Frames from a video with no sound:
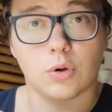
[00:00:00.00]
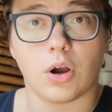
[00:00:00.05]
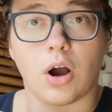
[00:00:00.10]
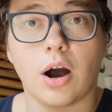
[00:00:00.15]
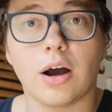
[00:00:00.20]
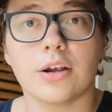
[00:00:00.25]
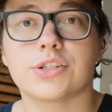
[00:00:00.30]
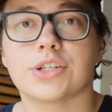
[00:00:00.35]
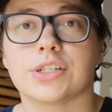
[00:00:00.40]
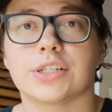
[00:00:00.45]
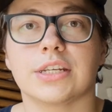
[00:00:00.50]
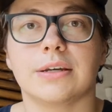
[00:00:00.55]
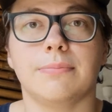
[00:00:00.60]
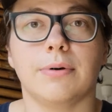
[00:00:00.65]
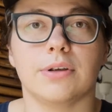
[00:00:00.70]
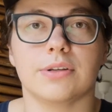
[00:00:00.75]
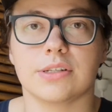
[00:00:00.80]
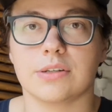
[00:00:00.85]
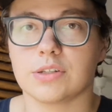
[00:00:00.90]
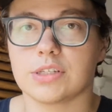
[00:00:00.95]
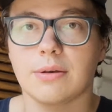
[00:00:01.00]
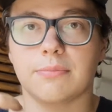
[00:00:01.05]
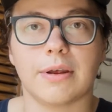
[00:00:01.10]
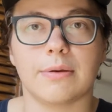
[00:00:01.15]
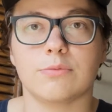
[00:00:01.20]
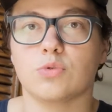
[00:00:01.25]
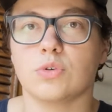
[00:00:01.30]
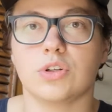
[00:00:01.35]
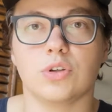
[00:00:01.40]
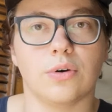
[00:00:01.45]
consciously, but
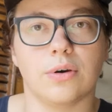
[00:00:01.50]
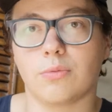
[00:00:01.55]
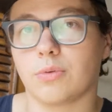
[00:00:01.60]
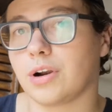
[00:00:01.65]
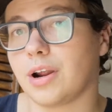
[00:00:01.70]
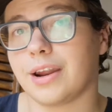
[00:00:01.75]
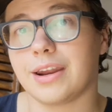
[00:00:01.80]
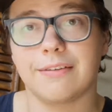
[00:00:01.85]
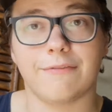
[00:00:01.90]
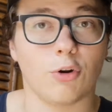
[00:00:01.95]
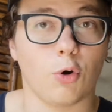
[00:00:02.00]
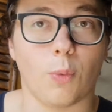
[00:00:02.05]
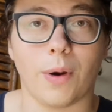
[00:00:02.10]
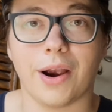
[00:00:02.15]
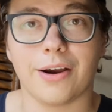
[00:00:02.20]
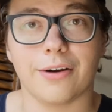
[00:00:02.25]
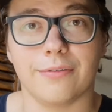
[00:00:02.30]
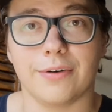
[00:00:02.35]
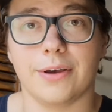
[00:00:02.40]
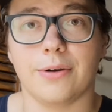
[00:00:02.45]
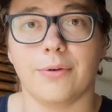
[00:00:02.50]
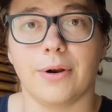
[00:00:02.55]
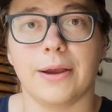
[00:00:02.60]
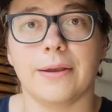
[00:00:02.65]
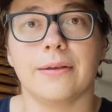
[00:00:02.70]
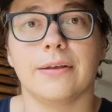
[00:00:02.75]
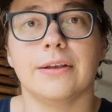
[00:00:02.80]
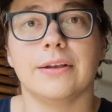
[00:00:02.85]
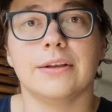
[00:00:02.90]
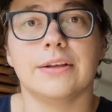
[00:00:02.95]
sometimes we do and we're not even aware of it,
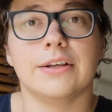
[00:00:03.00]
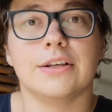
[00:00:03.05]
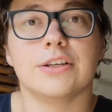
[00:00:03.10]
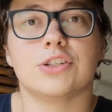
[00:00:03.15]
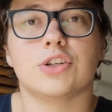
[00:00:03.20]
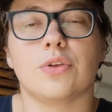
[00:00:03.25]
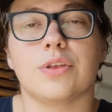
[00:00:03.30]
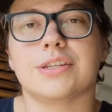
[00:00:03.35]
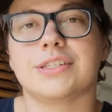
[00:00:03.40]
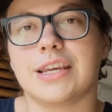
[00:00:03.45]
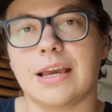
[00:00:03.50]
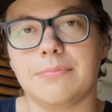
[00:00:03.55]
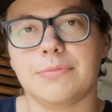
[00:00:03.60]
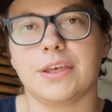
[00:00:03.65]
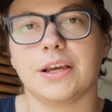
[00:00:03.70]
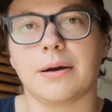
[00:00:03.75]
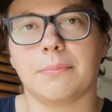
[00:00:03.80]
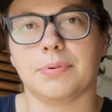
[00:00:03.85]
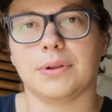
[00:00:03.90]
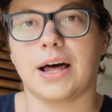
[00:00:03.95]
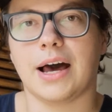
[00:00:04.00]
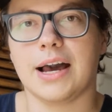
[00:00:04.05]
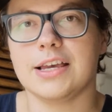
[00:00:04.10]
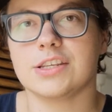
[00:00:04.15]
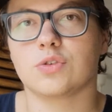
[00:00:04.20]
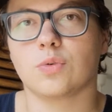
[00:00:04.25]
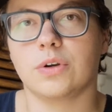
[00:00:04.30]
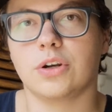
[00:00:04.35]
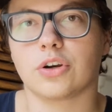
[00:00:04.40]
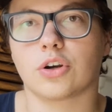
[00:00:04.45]
right? So the same thing
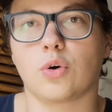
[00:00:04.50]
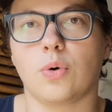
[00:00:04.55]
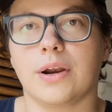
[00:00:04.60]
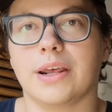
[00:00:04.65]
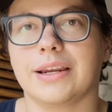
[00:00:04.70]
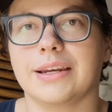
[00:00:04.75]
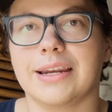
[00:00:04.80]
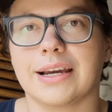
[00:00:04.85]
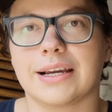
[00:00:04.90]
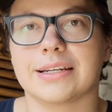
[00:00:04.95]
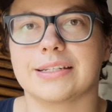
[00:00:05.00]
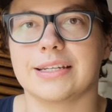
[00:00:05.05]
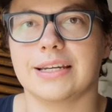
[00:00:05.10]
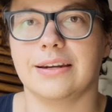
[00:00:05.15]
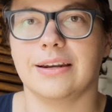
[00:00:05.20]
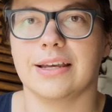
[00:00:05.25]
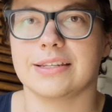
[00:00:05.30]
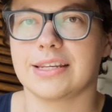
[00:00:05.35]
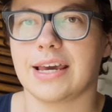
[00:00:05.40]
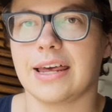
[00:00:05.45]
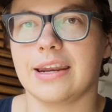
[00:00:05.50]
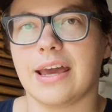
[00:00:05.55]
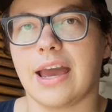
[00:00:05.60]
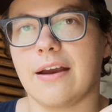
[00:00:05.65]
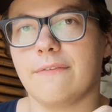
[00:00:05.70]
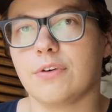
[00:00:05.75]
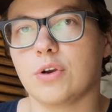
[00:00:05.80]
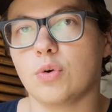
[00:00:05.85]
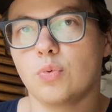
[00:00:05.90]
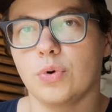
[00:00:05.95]
applies when you're quitting nicotine, as
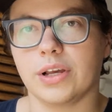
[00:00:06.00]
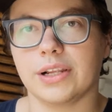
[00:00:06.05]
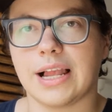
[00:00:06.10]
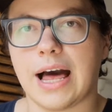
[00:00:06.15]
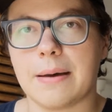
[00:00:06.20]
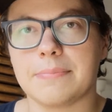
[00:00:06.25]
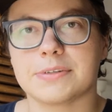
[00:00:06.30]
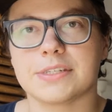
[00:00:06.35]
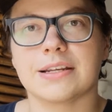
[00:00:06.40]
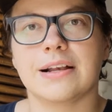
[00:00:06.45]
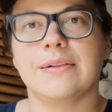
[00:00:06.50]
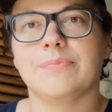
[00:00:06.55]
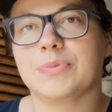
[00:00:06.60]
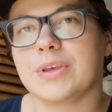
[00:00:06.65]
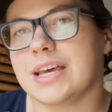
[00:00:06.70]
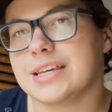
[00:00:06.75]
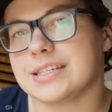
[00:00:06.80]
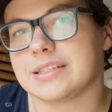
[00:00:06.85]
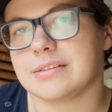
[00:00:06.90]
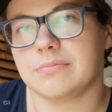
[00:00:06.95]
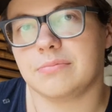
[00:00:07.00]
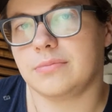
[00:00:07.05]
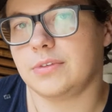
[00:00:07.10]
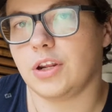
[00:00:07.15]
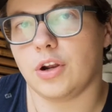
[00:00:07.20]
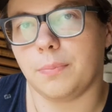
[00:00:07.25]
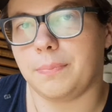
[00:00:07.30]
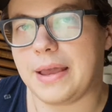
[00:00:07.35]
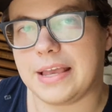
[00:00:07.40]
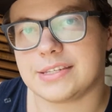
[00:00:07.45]
every relapse is,
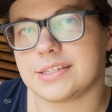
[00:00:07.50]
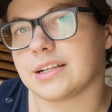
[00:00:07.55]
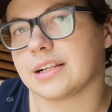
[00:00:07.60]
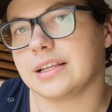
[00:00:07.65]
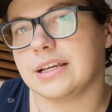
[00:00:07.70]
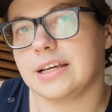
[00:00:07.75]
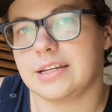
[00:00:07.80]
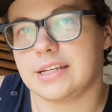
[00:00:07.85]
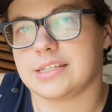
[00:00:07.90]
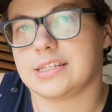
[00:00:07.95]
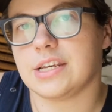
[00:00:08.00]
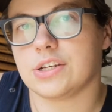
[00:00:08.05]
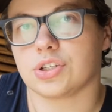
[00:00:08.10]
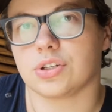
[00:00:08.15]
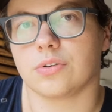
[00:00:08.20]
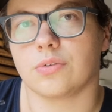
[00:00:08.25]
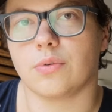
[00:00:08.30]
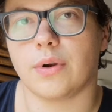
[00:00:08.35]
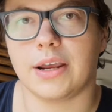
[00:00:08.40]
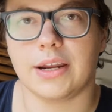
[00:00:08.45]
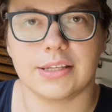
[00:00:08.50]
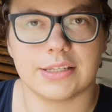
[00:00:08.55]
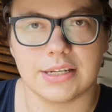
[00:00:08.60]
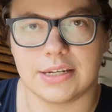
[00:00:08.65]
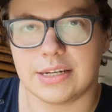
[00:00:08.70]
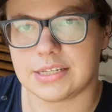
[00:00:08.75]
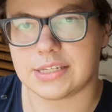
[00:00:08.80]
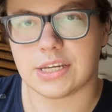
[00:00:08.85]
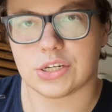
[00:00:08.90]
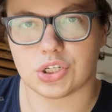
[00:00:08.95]
basically a decision, right? It's
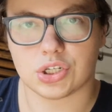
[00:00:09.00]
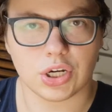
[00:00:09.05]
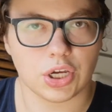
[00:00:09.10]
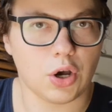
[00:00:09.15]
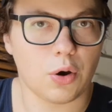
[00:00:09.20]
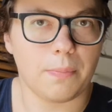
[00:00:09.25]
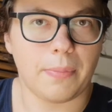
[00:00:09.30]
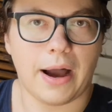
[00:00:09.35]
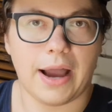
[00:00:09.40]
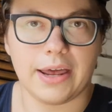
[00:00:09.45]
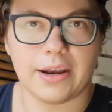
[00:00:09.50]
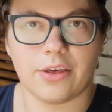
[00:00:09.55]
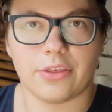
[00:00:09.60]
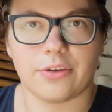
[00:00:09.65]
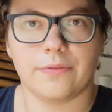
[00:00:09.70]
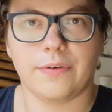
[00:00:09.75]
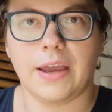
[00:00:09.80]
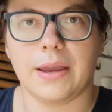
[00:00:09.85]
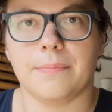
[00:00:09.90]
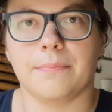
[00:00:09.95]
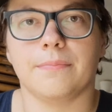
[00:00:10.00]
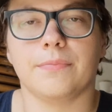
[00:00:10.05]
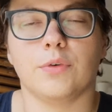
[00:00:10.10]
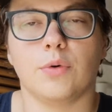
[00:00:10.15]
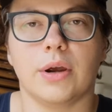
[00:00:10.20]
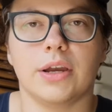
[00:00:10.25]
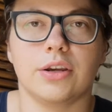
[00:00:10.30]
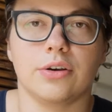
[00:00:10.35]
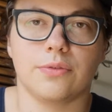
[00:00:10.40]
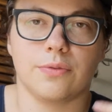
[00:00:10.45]
a decision to go buy another vape,
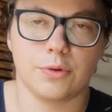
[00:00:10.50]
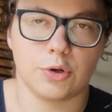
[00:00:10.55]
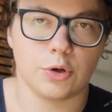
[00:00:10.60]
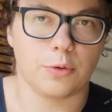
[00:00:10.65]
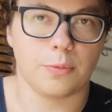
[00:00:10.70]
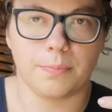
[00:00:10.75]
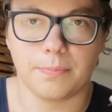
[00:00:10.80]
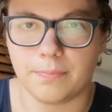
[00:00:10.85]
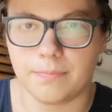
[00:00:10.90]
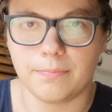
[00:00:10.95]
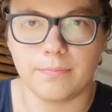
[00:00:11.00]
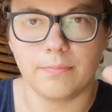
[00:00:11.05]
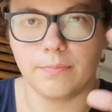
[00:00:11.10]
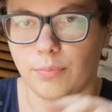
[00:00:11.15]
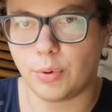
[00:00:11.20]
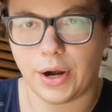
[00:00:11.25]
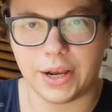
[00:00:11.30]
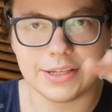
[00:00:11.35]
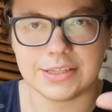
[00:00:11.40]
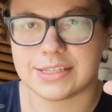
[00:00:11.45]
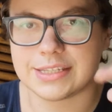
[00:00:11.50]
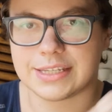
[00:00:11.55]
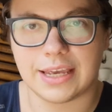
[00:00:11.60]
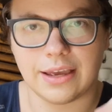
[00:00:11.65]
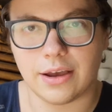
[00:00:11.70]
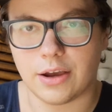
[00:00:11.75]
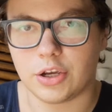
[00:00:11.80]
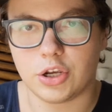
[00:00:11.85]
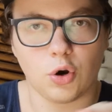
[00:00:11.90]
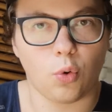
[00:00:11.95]
right? Your brain,
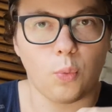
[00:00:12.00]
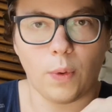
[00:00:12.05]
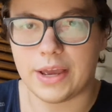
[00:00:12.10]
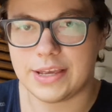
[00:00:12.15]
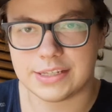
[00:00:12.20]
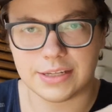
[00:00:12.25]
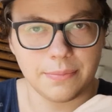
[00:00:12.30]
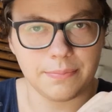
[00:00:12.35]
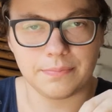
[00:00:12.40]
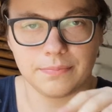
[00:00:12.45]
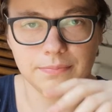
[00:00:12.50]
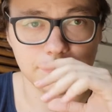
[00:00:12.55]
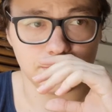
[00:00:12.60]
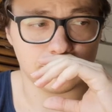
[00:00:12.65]
weighs up